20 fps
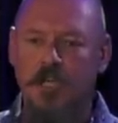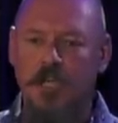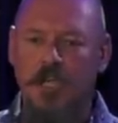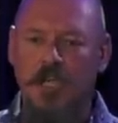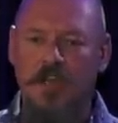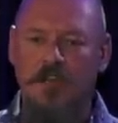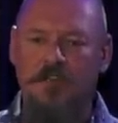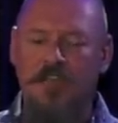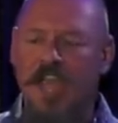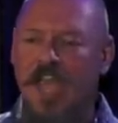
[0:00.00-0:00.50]

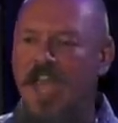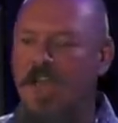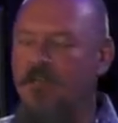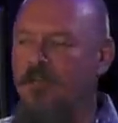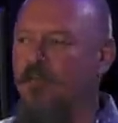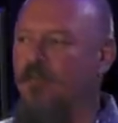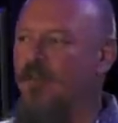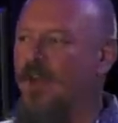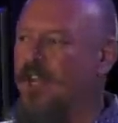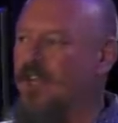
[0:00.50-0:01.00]
And if you
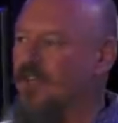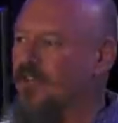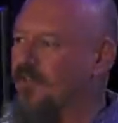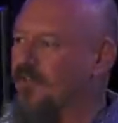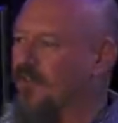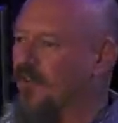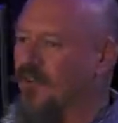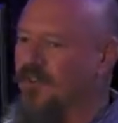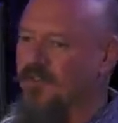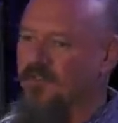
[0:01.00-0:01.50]
haven't read his
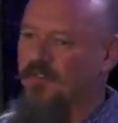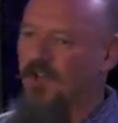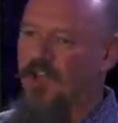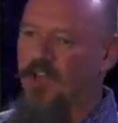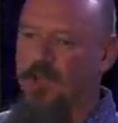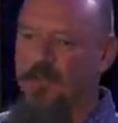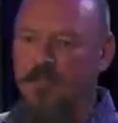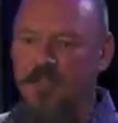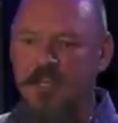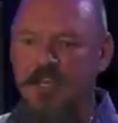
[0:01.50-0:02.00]
first
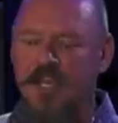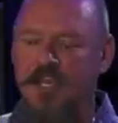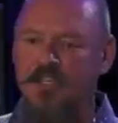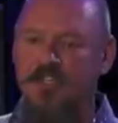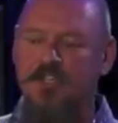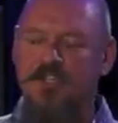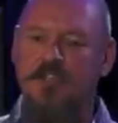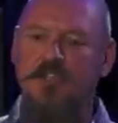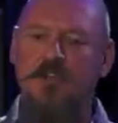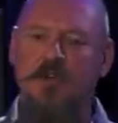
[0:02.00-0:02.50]
volume, the
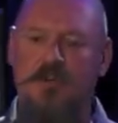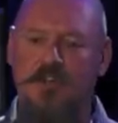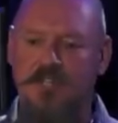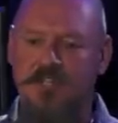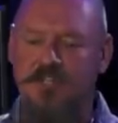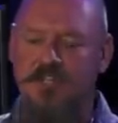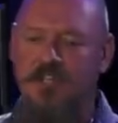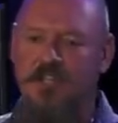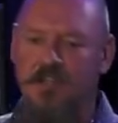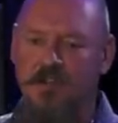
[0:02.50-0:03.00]
next two are
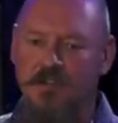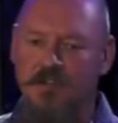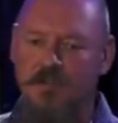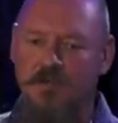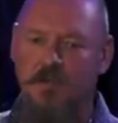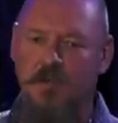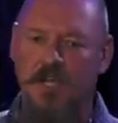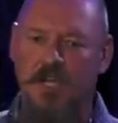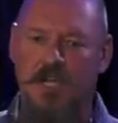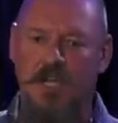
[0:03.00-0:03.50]
stellar as
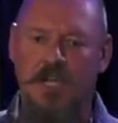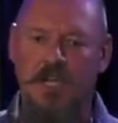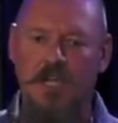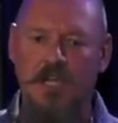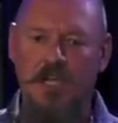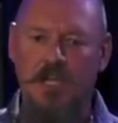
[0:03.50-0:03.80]
well.